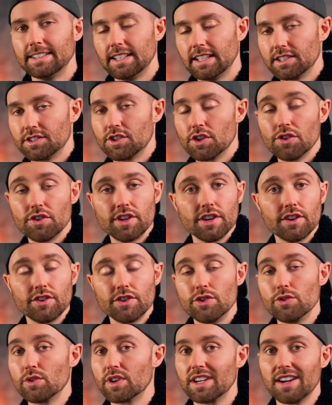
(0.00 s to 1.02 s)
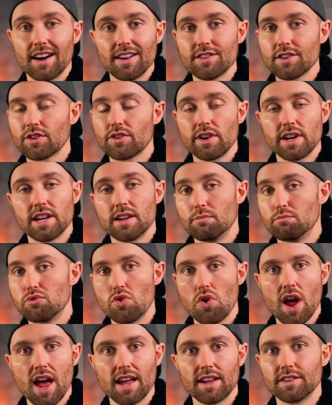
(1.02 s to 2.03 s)
And so here you can either create a
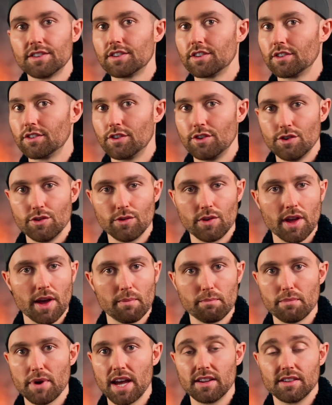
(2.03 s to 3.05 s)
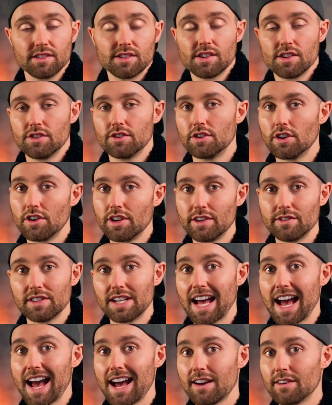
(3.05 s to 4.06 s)
brand new campaign, so you don't even
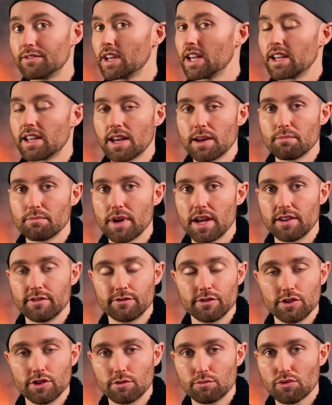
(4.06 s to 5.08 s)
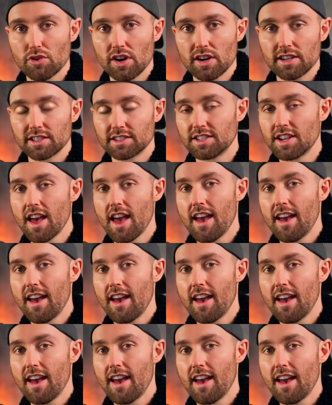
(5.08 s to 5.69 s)
have a campaign for your product,